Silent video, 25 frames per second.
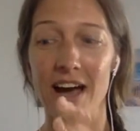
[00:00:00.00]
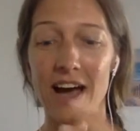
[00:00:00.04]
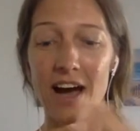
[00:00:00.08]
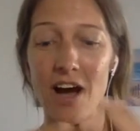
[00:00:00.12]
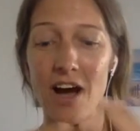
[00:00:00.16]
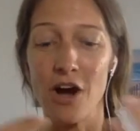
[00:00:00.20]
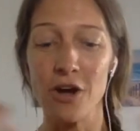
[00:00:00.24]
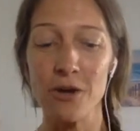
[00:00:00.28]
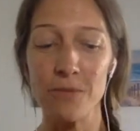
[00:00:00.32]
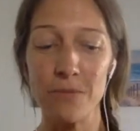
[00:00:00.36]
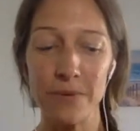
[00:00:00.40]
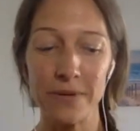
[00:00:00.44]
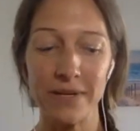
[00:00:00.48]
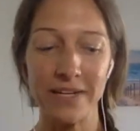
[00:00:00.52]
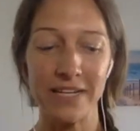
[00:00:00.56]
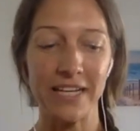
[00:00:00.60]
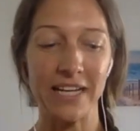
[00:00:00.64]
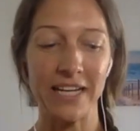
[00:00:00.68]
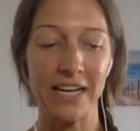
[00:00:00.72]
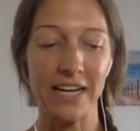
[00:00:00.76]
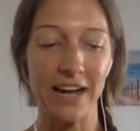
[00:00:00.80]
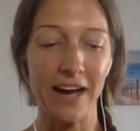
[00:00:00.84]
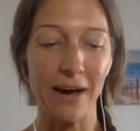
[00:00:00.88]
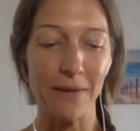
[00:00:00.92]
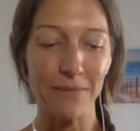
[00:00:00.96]

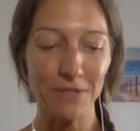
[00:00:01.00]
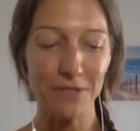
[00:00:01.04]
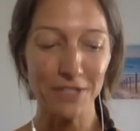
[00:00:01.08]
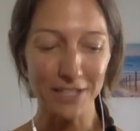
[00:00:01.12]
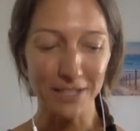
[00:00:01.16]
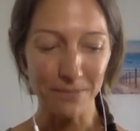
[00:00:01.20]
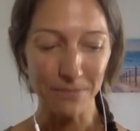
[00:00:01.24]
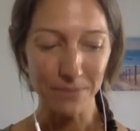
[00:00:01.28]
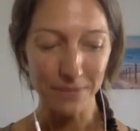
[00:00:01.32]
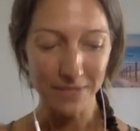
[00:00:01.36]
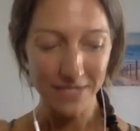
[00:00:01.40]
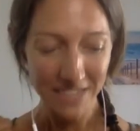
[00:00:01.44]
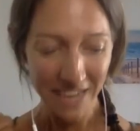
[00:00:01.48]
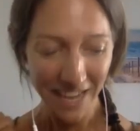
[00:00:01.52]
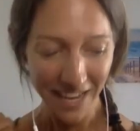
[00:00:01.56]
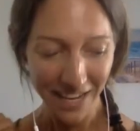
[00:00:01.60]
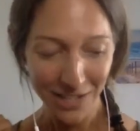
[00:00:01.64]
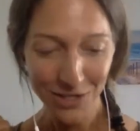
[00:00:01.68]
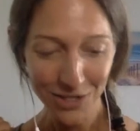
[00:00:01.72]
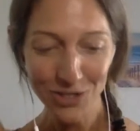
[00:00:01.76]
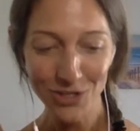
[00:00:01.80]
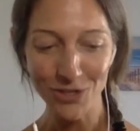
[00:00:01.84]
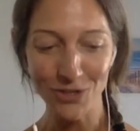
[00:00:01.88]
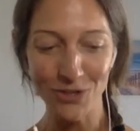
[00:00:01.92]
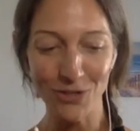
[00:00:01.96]
opening it up to the
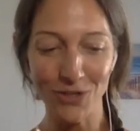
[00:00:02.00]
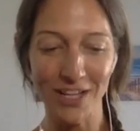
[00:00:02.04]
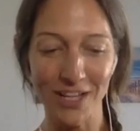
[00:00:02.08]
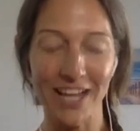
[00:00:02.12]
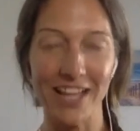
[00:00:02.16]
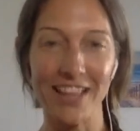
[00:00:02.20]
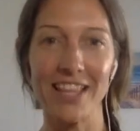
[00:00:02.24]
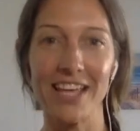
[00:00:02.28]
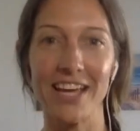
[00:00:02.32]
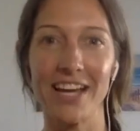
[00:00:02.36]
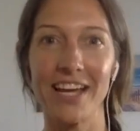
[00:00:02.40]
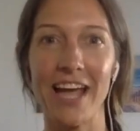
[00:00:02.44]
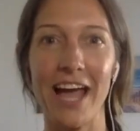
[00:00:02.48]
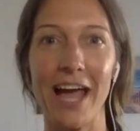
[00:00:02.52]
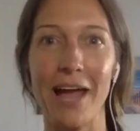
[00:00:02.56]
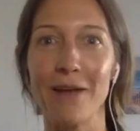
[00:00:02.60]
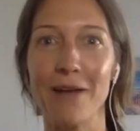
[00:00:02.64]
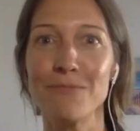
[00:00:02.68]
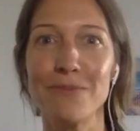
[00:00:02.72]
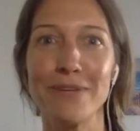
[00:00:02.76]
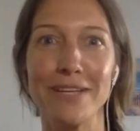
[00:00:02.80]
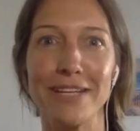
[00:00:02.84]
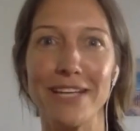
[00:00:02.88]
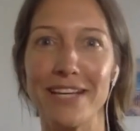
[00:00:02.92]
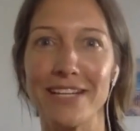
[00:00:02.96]
potential that there can
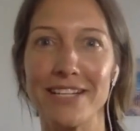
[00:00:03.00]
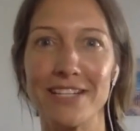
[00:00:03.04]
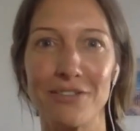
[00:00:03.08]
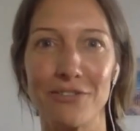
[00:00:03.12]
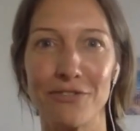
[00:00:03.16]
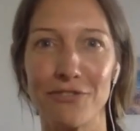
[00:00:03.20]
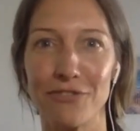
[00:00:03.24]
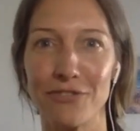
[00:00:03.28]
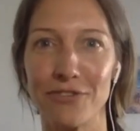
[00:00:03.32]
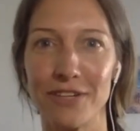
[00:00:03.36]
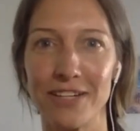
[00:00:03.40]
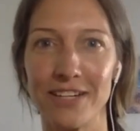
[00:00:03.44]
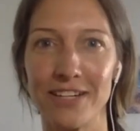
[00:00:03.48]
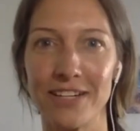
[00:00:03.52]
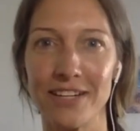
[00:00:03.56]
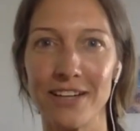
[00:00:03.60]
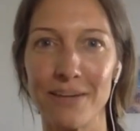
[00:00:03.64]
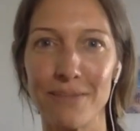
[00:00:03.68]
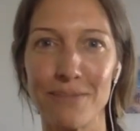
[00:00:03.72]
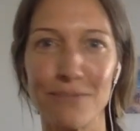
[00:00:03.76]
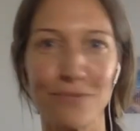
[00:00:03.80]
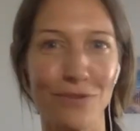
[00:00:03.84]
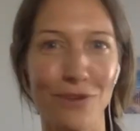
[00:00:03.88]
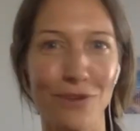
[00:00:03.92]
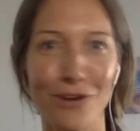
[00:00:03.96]
be a different
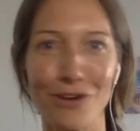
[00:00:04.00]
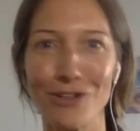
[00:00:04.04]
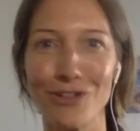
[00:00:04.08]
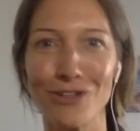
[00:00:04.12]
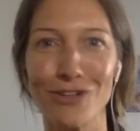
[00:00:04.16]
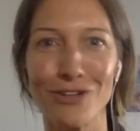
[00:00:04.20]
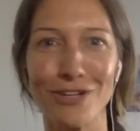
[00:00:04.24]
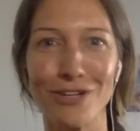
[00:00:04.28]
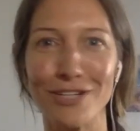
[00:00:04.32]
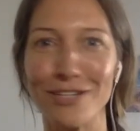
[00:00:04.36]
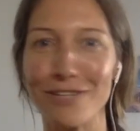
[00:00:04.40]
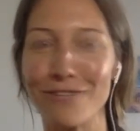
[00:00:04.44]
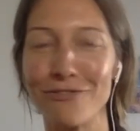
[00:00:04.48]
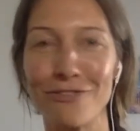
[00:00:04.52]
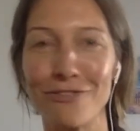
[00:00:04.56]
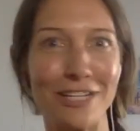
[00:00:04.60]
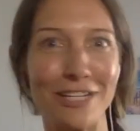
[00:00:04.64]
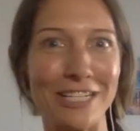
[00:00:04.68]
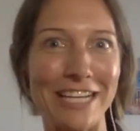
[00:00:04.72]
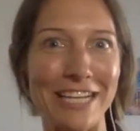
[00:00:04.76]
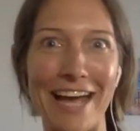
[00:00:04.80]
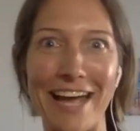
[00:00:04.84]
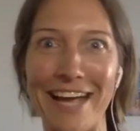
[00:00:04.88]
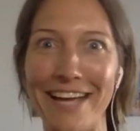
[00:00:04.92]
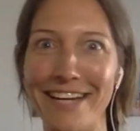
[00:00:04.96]
approach on a different
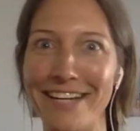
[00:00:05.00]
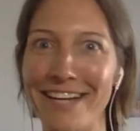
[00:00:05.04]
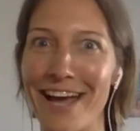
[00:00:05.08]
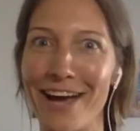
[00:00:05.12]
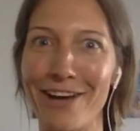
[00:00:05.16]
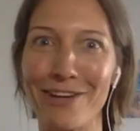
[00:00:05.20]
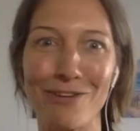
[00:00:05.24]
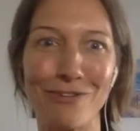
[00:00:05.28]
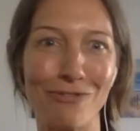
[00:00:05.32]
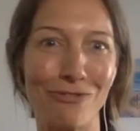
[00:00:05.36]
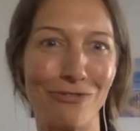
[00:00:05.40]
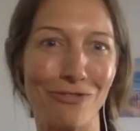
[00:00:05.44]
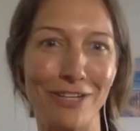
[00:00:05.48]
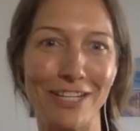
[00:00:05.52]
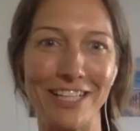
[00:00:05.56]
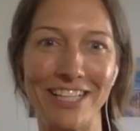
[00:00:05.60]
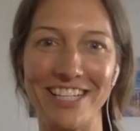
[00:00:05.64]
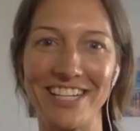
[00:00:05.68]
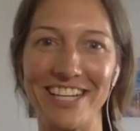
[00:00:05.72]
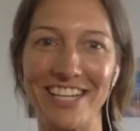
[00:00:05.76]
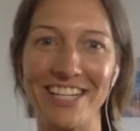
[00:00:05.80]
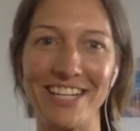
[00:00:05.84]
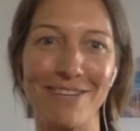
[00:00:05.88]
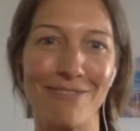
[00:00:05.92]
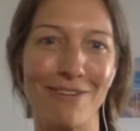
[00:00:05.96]
day and how you feel at
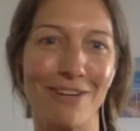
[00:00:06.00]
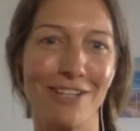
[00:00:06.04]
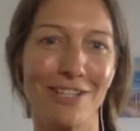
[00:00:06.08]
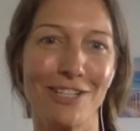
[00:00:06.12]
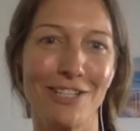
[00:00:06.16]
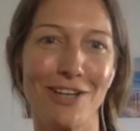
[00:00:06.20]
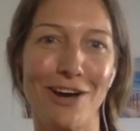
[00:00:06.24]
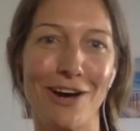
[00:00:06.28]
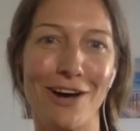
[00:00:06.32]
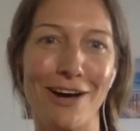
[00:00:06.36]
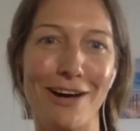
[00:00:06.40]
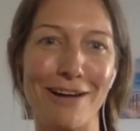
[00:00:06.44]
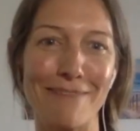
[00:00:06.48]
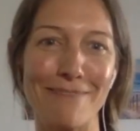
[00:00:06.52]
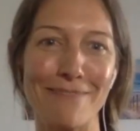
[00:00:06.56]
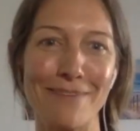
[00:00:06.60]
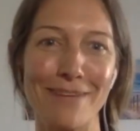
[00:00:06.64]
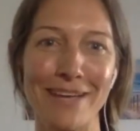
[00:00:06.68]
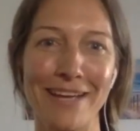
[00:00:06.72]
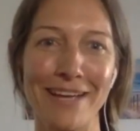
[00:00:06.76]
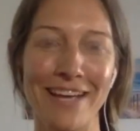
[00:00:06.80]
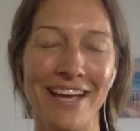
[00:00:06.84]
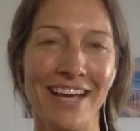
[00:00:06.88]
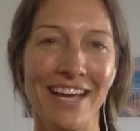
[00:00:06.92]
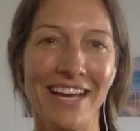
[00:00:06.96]
any one time
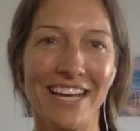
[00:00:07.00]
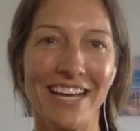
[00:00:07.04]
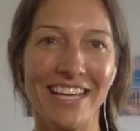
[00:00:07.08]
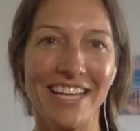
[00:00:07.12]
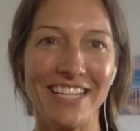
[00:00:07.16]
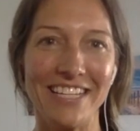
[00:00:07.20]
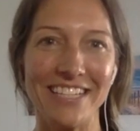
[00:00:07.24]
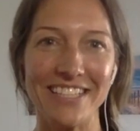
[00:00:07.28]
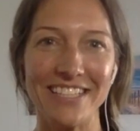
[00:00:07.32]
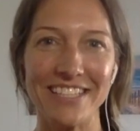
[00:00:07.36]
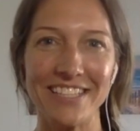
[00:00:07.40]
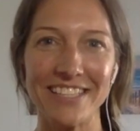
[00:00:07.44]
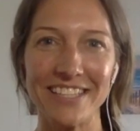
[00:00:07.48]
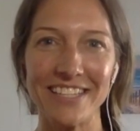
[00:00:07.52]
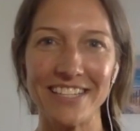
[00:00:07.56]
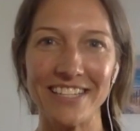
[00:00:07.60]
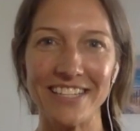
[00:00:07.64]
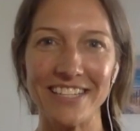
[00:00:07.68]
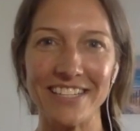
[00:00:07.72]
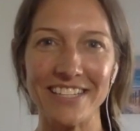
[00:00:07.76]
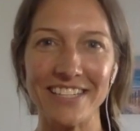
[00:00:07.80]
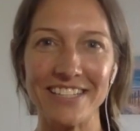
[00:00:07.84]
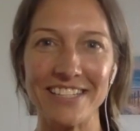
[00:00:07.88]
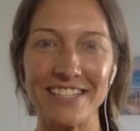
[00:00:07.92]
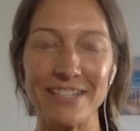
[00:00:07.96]

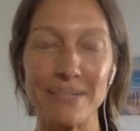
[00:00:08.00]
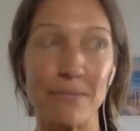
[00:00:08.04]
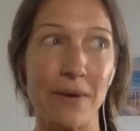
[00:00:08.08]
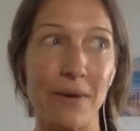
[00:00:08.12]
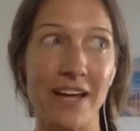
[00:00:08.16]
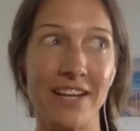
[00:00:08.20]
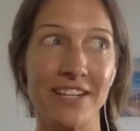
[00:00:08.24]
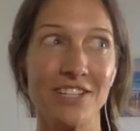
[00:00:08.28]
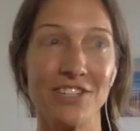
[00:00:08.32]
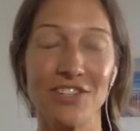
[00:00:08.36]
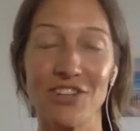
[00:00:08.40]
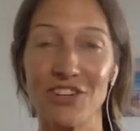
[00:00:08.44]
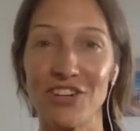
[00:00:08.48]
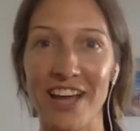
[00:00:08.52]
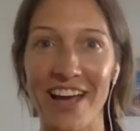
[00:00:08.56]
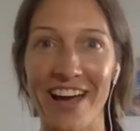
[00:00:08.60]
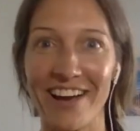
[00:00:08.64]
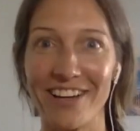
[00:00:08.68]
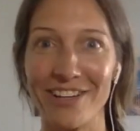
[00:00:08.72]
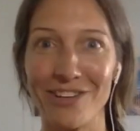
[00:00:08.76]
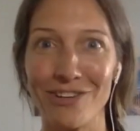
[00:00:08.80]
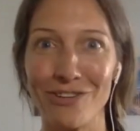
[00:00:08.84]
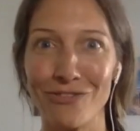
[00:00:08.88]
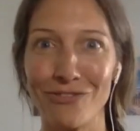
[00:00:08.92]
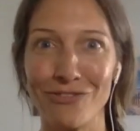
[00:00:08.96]
is dependent on how
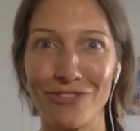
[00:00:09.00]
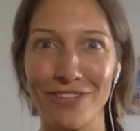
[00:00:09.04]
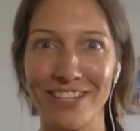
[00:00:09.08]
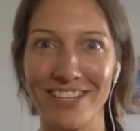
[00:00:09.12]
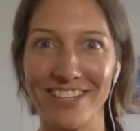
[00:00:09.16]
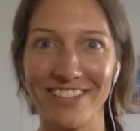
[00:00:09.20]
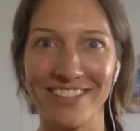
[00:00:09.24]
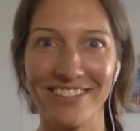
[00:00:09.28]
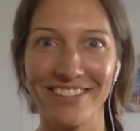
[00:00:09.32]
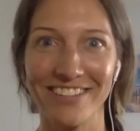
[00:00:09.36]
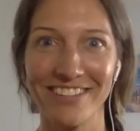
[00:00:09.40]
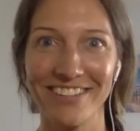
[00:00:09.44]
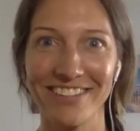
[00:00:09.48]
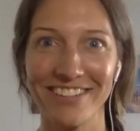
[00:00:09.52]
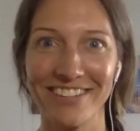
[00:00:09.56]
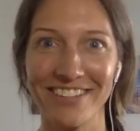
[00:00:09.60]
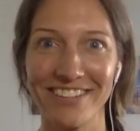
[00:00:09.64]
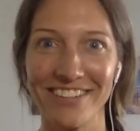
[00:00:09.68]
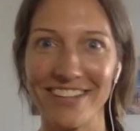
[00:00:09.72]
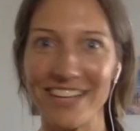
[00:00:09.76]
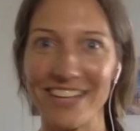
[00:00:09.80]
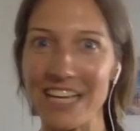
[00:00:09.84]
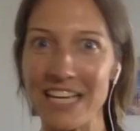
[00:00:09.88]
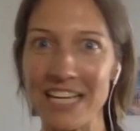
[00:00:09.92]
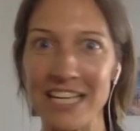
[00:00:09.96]
you feel
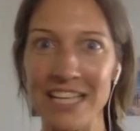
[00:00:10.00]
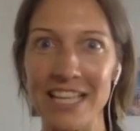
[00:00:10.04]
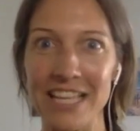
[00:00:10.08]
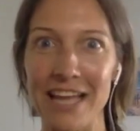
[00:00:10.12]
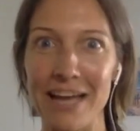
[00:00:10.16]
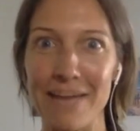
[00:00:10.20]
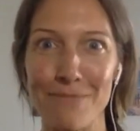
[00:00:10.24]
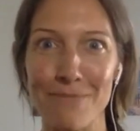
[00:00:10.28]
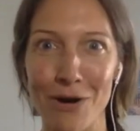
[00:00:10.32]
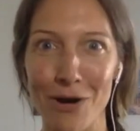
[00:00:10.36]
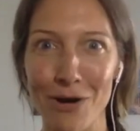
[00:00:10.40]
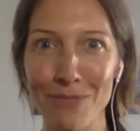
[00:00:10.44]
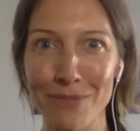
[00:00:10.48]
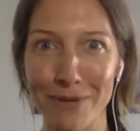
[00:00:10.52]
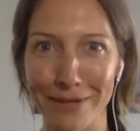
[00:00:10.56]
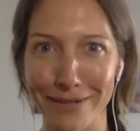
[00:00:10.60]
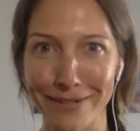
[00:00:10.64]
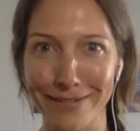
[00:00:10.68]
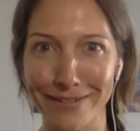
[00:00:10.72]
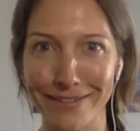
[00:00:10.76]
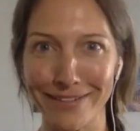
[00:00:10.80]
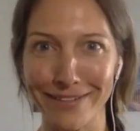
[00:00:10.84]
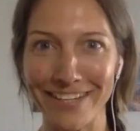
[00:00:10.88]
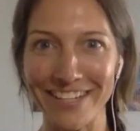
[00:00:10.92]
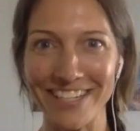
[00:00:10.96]
in that
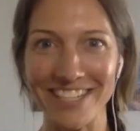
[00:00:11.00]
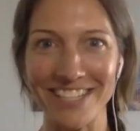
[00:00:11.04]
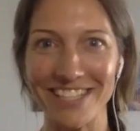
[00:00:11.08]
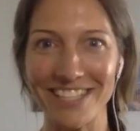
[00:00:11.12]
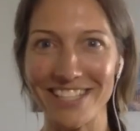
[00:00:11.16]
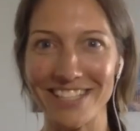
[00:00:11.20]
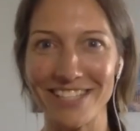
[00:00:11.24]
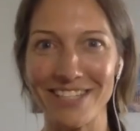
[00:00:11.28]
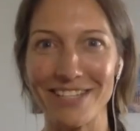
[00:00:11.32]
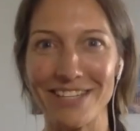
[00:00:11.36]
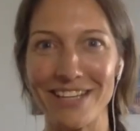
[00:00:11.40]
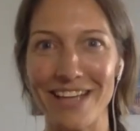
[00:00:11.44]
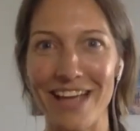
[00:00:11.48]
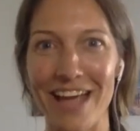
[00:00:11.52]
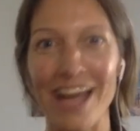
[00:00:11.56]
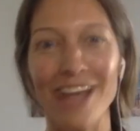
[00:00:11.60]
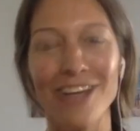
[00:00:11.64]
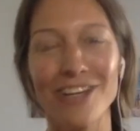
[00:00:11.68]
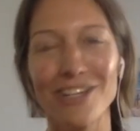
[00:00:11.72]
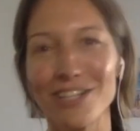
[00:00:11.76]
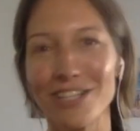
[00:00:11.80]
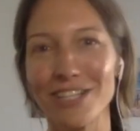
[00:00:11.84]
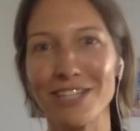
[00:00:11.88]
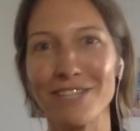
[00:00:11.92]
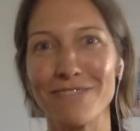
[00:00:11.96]
moment is
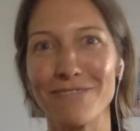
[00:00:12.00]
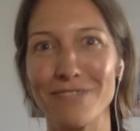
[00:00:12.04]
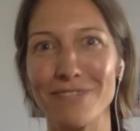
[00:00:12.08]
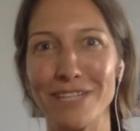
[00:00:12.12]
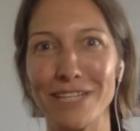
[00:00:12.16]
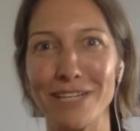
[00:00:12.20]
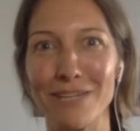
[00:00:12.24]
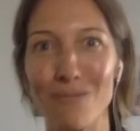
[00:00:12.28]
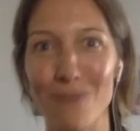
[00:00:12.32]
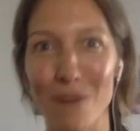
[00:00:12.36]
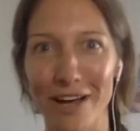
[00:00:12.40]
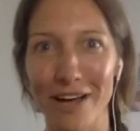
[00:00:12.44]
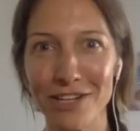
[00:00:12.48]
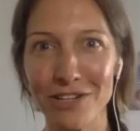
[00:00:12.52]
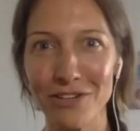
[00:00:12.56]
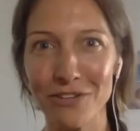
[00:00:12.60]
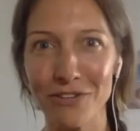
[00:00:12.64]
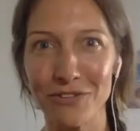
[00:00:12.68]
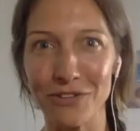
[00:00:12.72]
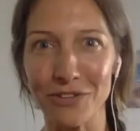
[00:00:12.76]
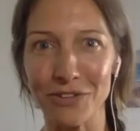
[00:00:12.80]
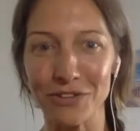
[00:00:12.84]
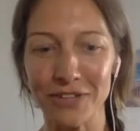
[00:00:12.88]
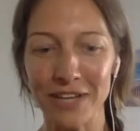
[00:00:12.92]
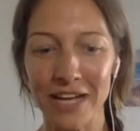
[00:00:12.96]
actually really
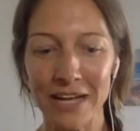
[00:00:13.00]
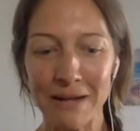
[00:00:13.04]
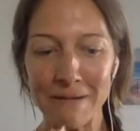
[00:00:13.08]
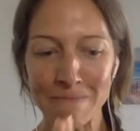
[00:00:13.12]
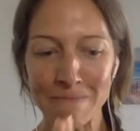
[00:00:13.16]
wonderful.